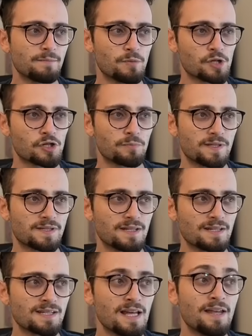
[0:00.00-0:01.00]
Bishop e
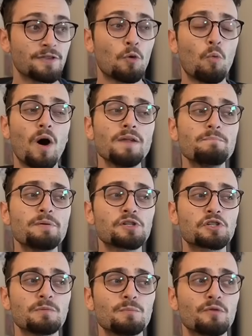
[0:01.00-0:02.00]
six. The one
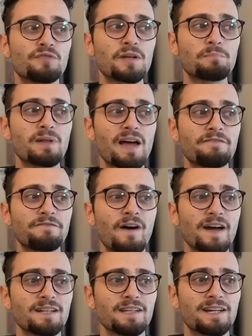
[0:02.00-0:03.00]
bishop move that black
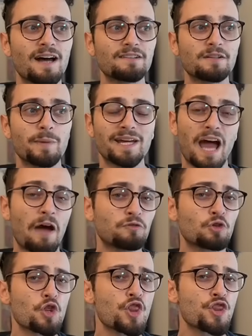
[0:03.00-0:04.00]
finally got to make
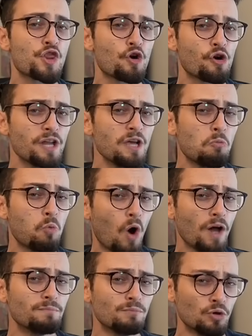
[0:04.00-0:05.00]
after
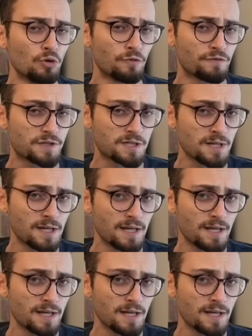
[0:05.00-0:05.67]
thirty-one moves.